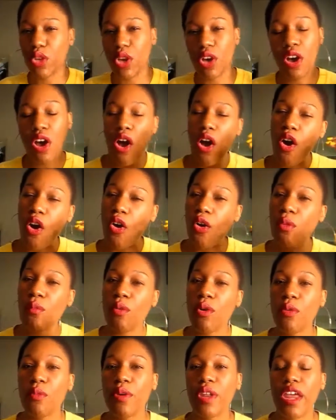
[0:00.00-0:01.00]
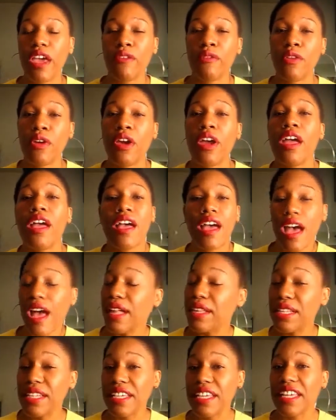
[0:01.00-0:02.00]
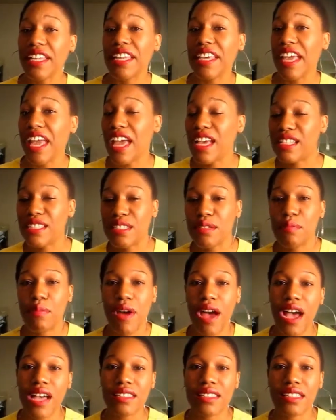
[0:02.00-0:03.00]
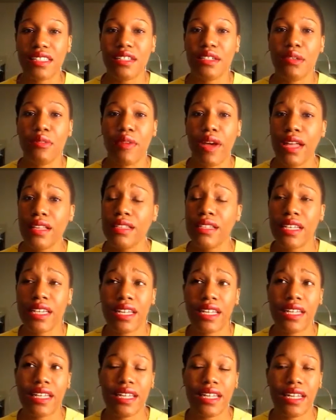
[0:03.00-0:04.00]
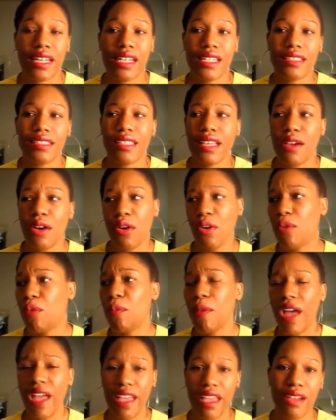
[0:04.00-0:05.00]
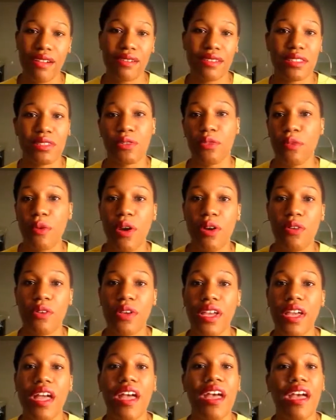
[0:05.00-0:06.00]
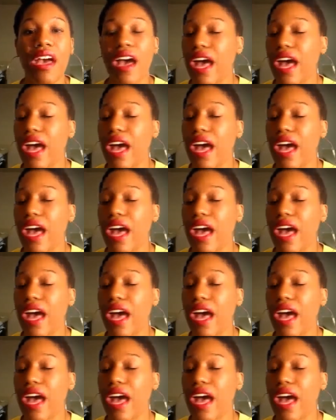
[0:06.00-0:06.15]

comb or whatever, I look at it as a positive. I look at it and I say, oh, my hair is growing.